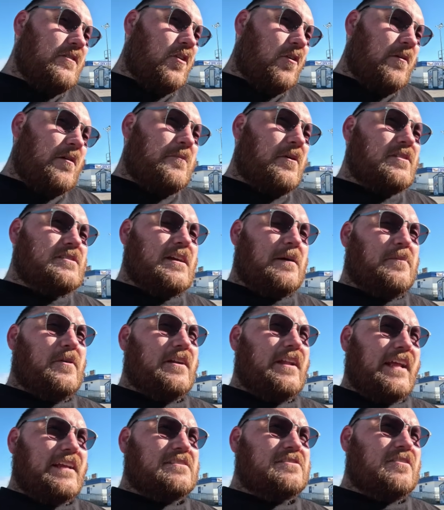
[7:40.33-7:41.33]
It normally burns out
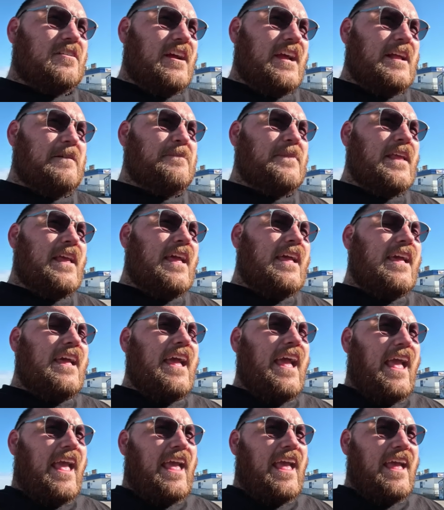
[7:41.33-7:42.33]
pretty dang straight,
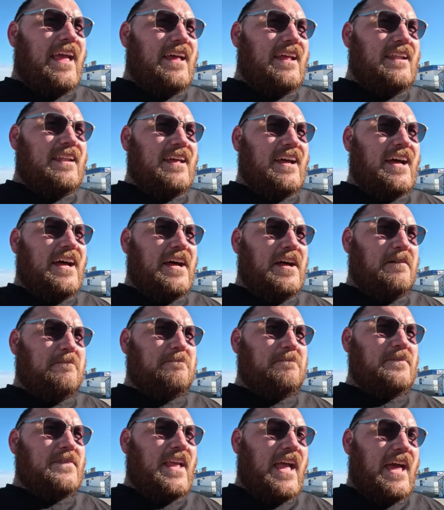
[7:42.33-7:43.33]
and
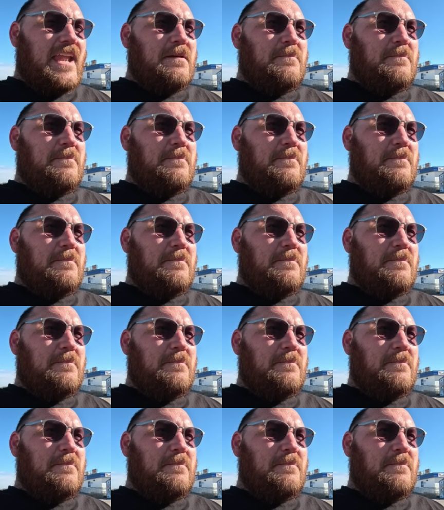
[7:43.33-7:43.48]
yeah,